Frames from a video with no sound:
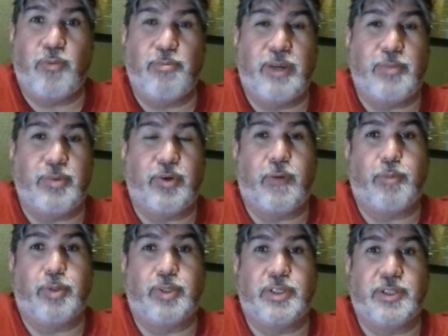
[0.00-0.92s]
remember her
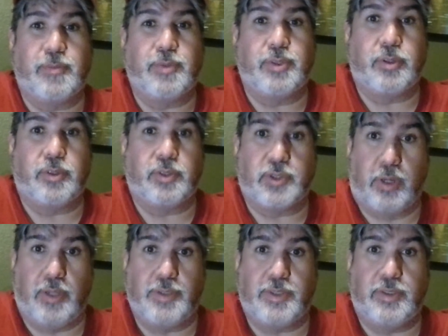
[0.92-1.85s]
putting some sort of
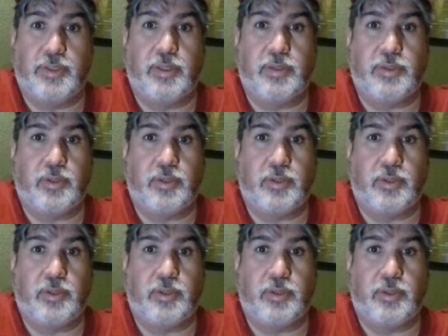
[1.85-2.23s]
sauce in there,